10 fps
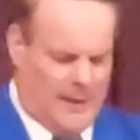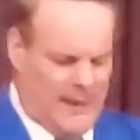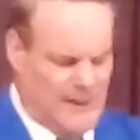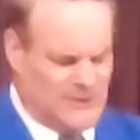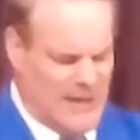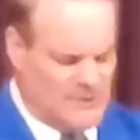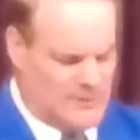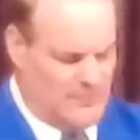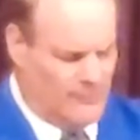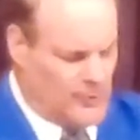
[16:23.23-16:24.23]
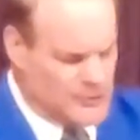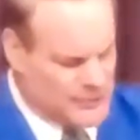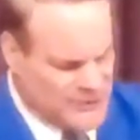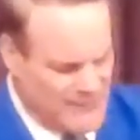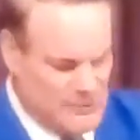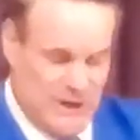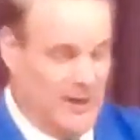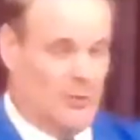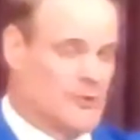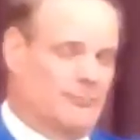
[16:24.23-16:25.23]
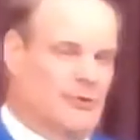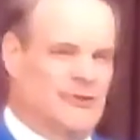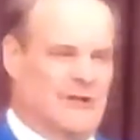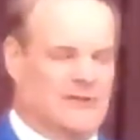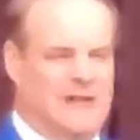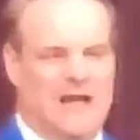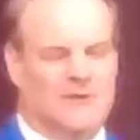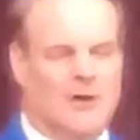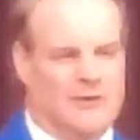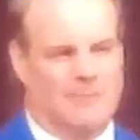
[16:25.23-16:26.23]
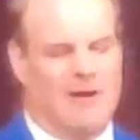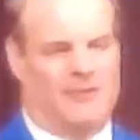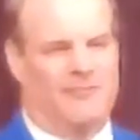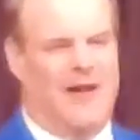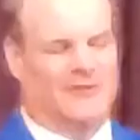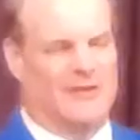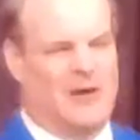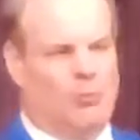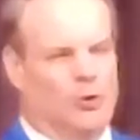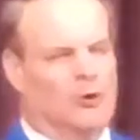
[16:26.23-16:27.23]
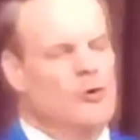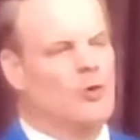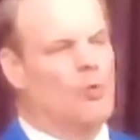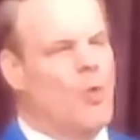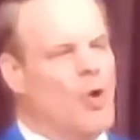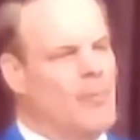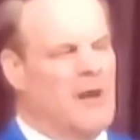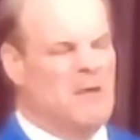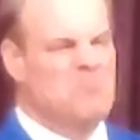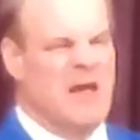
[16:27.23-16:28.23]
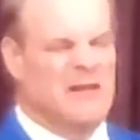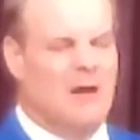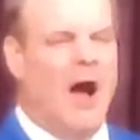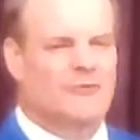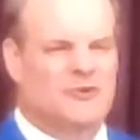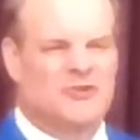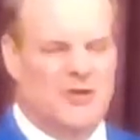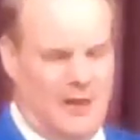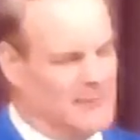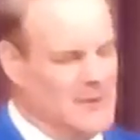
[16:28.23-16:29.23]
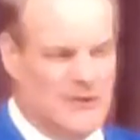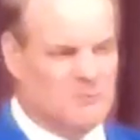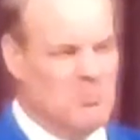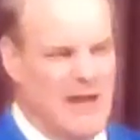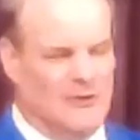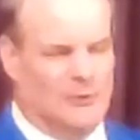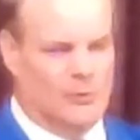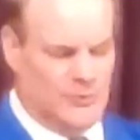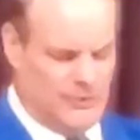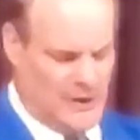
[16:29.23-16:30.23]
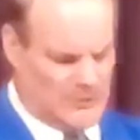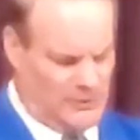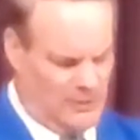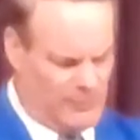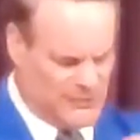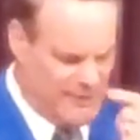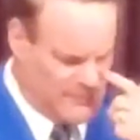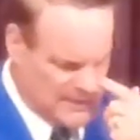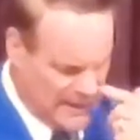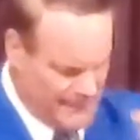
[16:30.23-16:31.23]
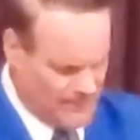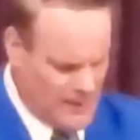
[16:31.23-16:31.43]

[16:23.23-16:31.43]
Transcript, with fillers: He says in verse 17, of course, verse 16 talked about the fact that they were lukewarm and it made God sick. They just made the Lord sick. So look at verse 17.